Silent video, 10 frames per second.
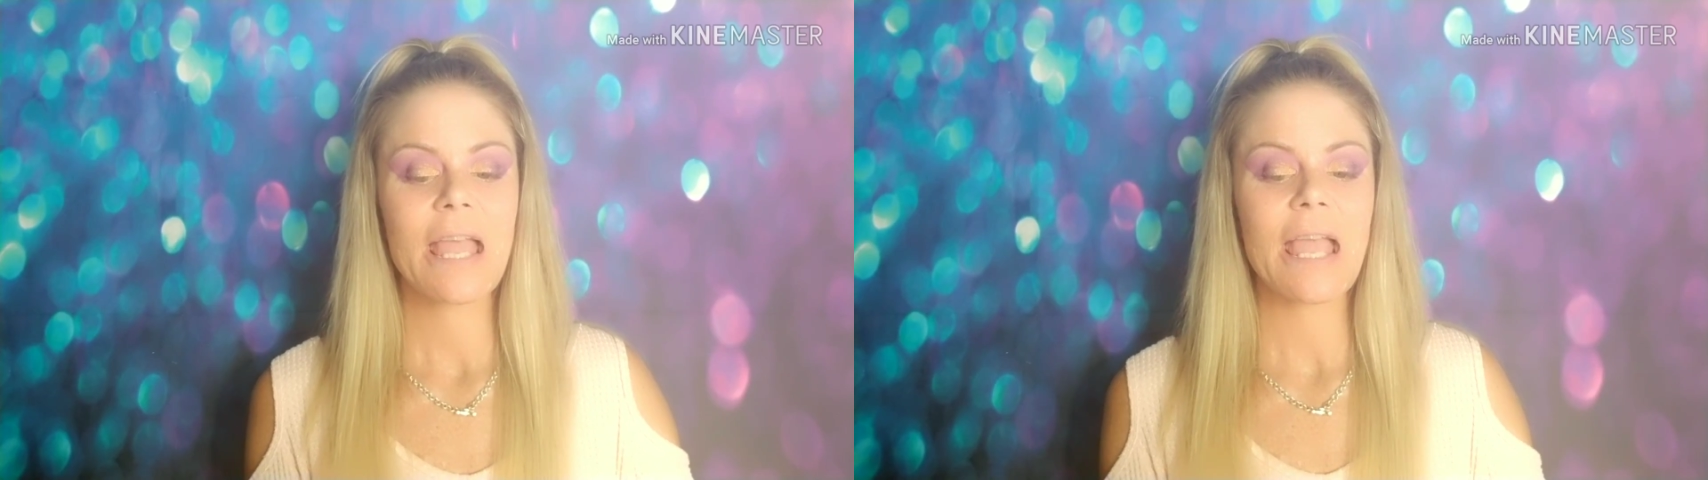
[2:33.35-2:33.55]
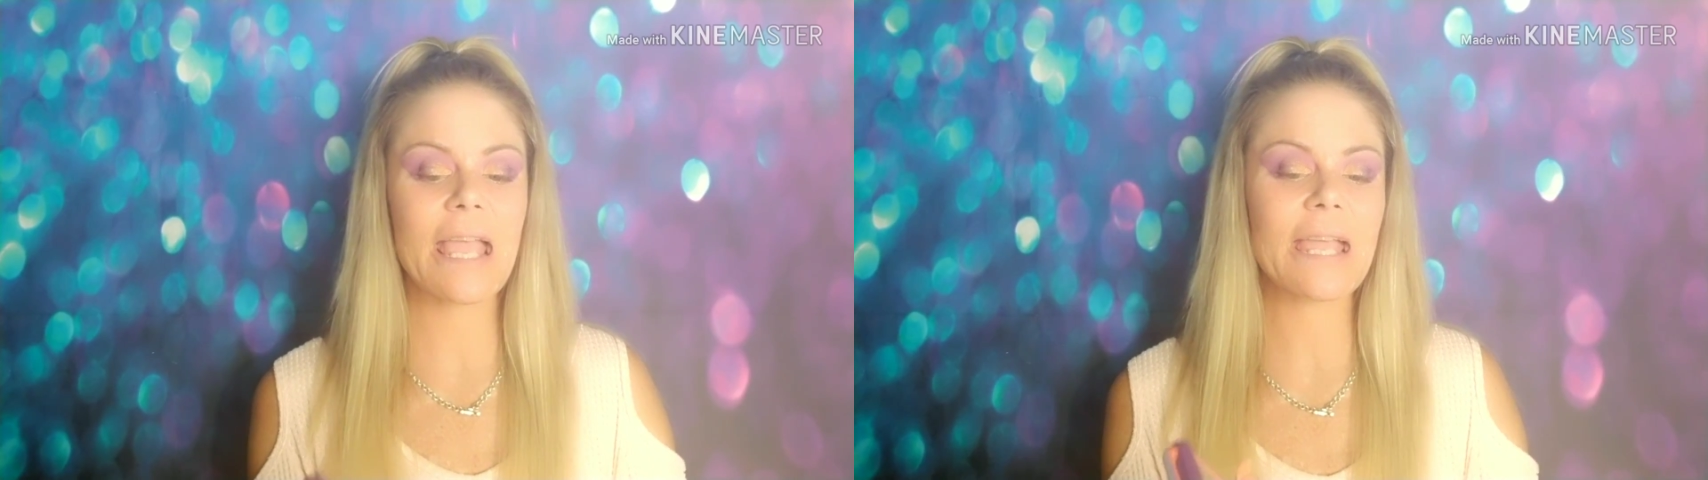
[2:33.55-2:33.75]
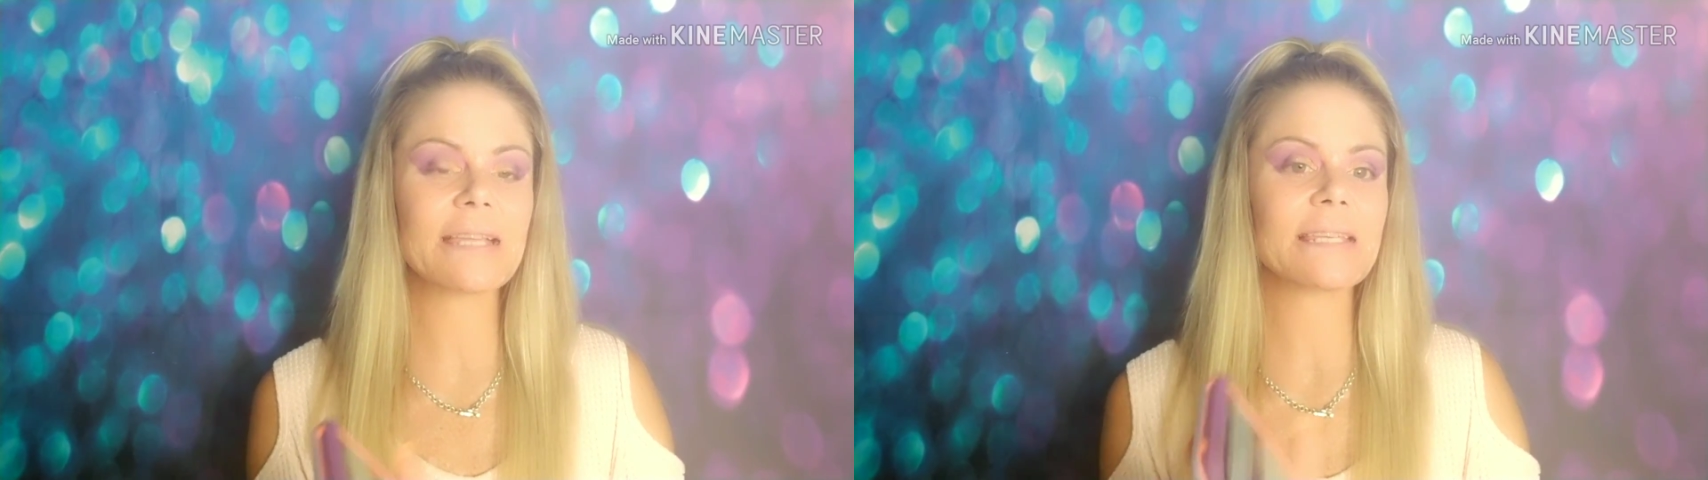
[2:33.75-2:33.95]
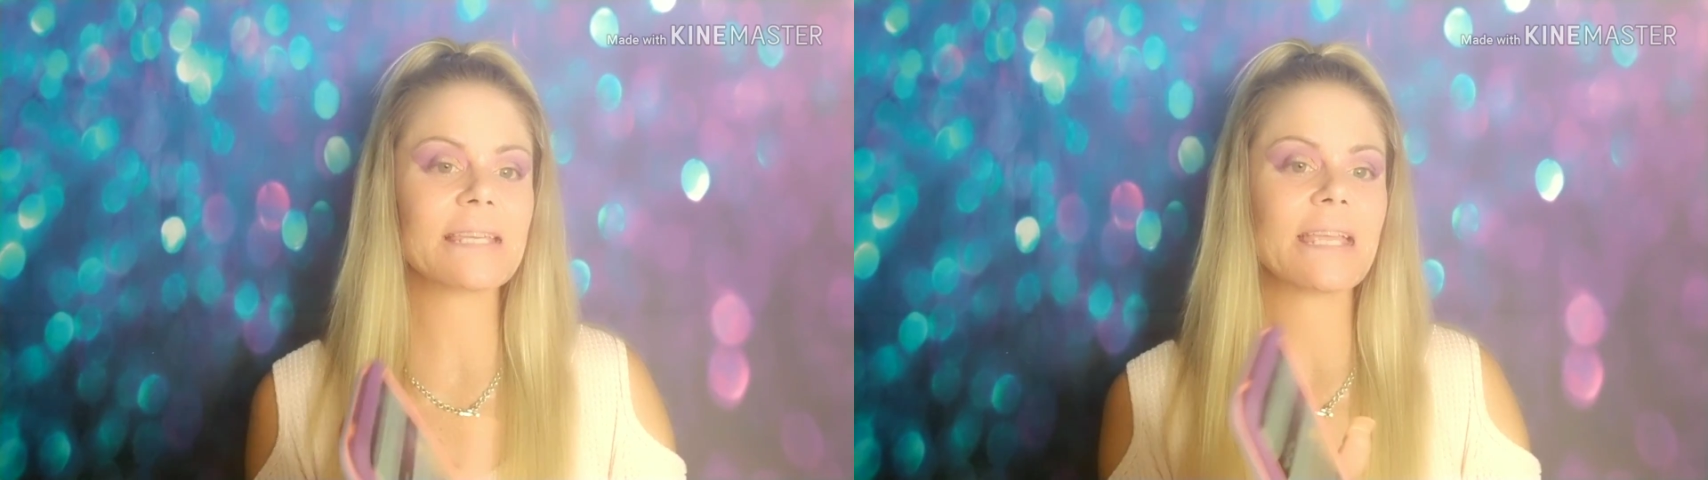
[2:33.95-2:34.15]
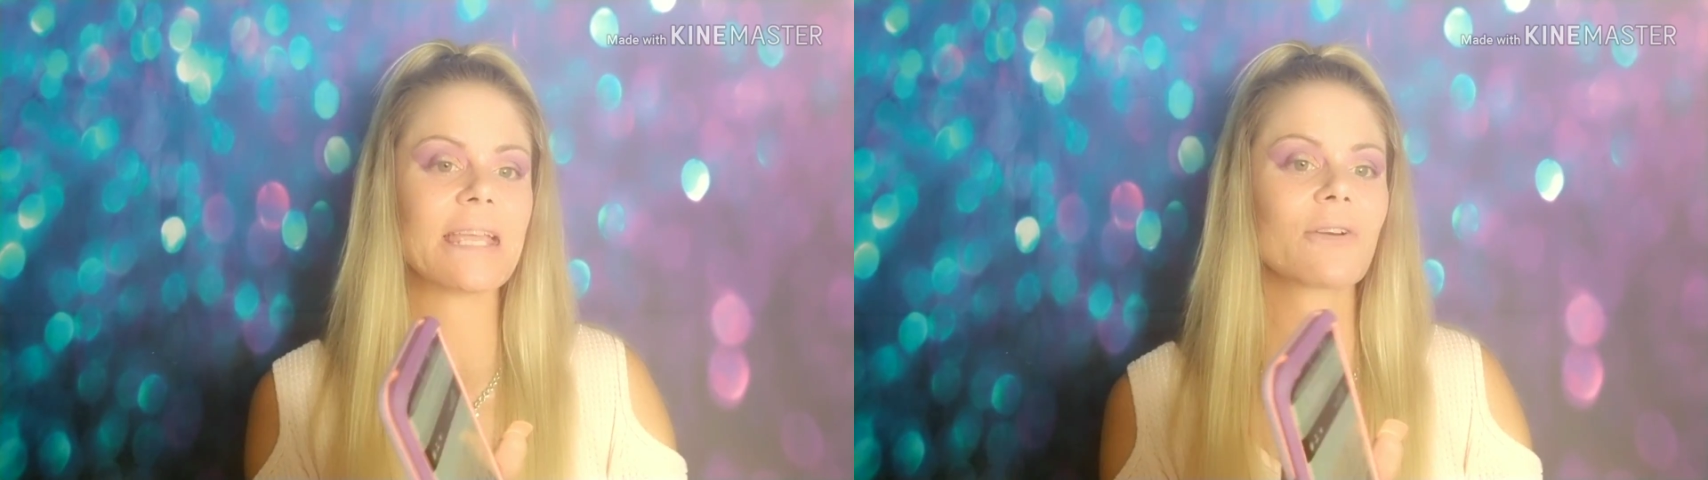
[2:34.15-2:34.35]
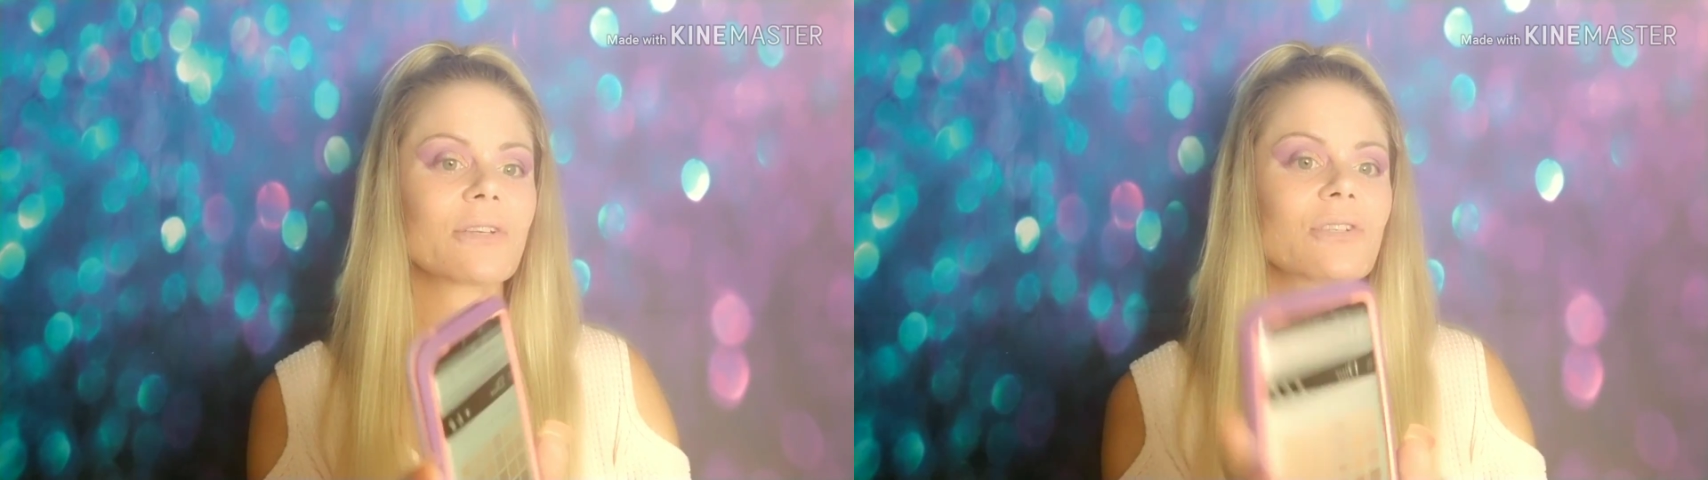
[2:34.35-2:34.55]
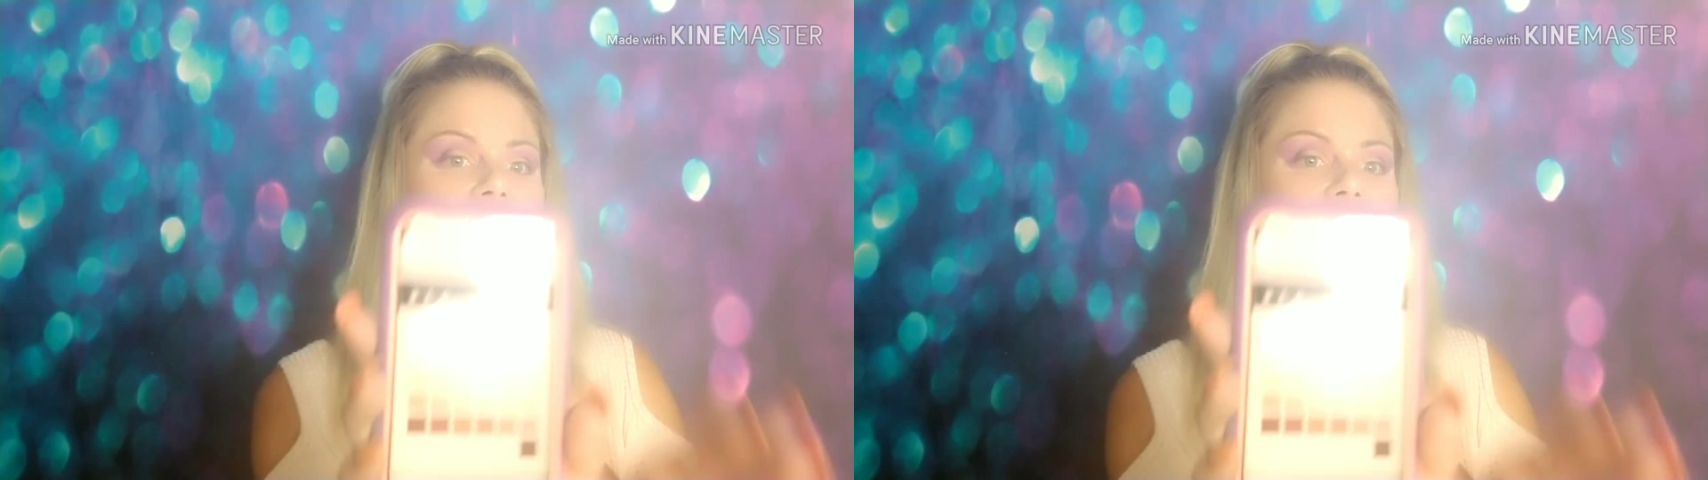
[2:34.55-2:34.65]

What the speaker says: And here is